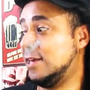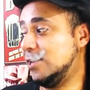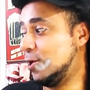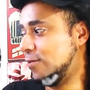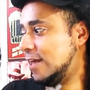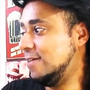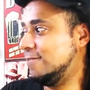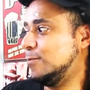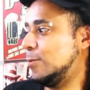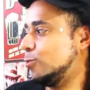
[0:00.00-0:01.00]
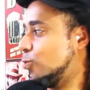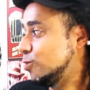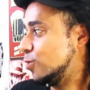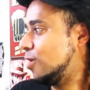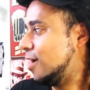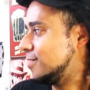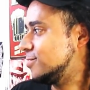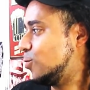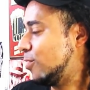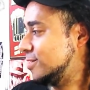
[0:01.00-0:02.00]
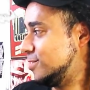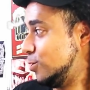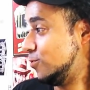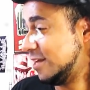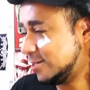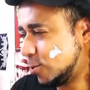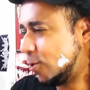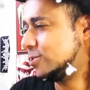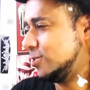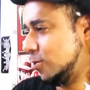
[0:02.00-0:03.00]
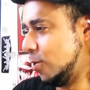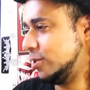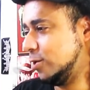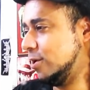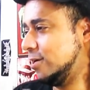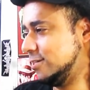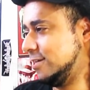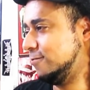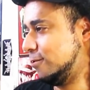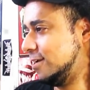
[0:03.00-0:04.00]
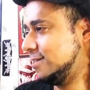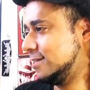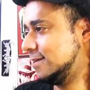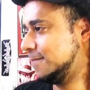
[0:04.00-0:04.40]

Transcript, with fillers: You know that even people who don't like talking to you, they talk to you on New Year's Eve, right?